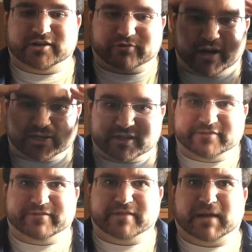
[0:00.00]
trying to
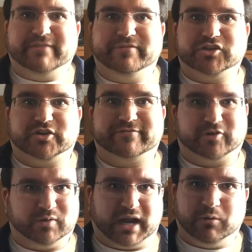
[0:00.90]
convey my vision
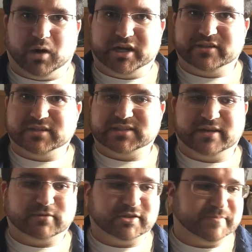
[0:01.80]
for what I wanted the
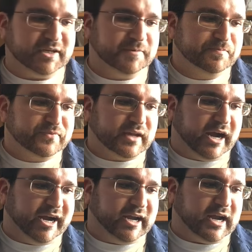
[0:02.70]
saber to be,
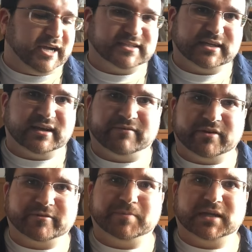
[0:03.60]
I said, have you
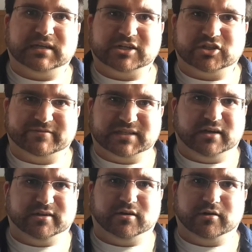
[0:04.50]
ever played Legend of
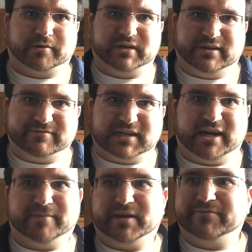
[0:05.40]
Zelda Ocarina of
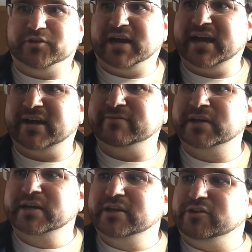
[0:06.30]
Time? And if you have,
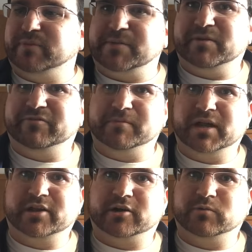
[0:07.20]
you might be
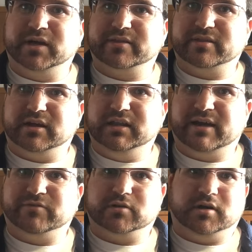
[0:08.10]
familiar with a
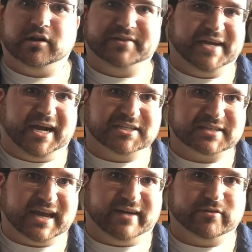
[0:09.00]
level called the Ice
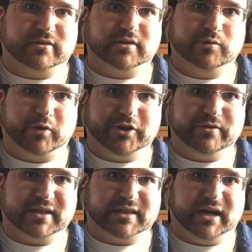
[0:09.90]
Cavern, where you
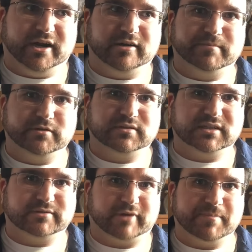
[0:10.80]
get the iron boots.
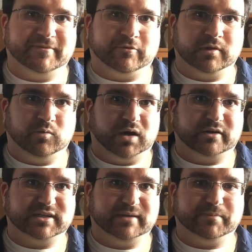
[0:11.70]
It's right before the
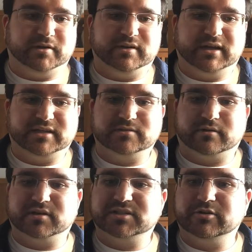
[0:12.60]
Water Temple at
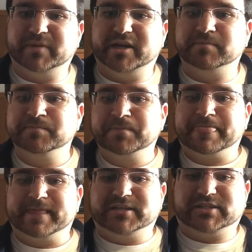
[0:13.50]
Zora's Domain.
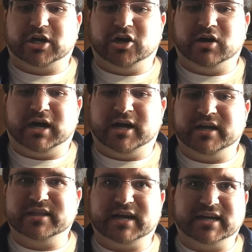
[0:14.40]
So
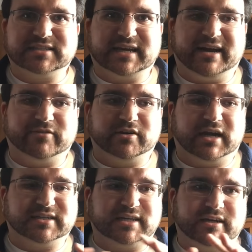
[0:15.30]
in the Ice Cavern,
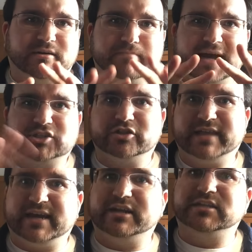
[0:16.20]
I said, imagine
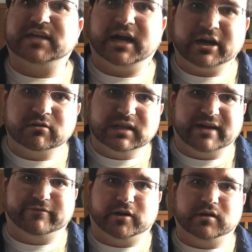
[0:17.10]
that entire
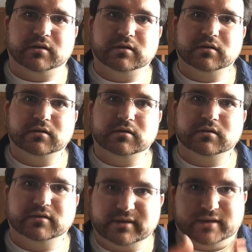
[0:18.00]
level
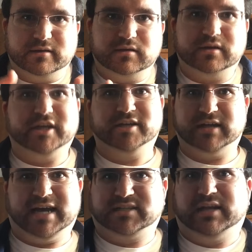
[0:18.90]

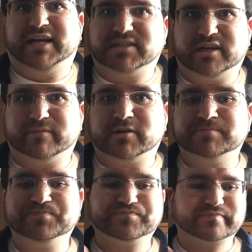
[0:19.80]
as a lightsaber.
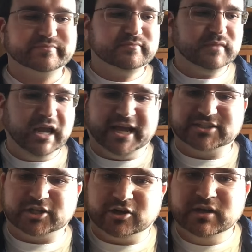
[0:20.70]

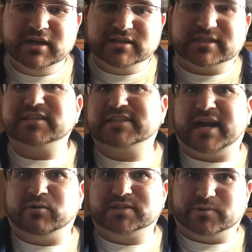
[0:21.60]
And so, since
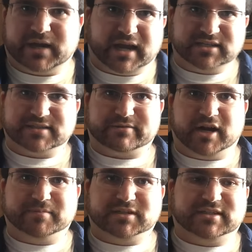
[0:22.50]
that was the way I
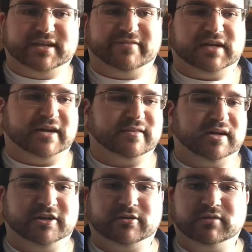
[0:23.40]
described it to David, I
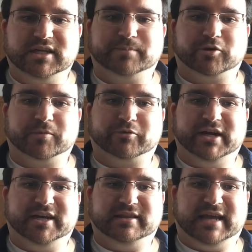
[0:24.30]
thought it only
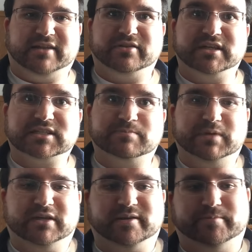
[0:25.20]
appropriate that this
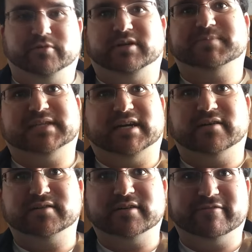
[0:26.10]
be the boot up
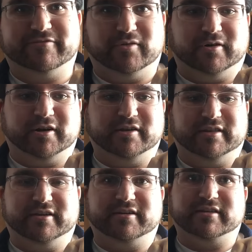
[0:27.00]
sound for
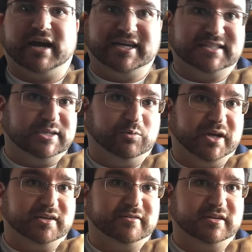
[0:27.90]
the Icy
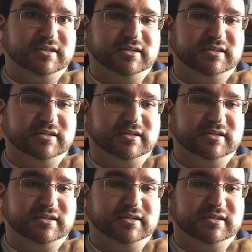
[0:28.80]
Wind